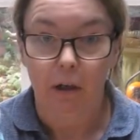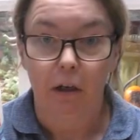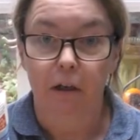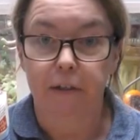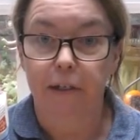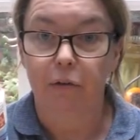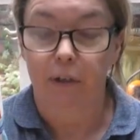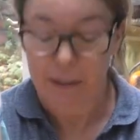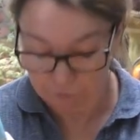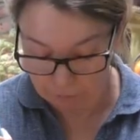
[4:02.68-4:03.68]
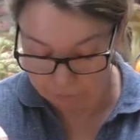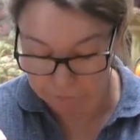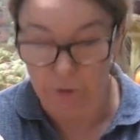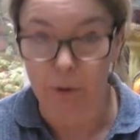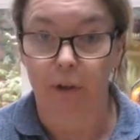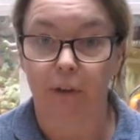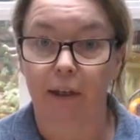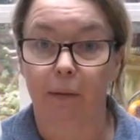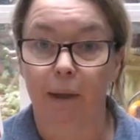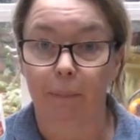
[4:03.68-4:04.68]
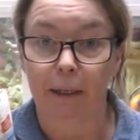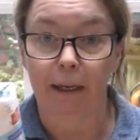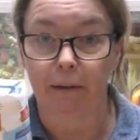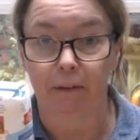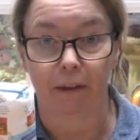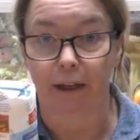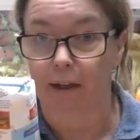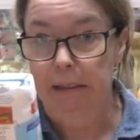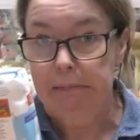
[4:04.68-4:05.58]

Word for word: considering it's full of fruit, you think it might be healthy.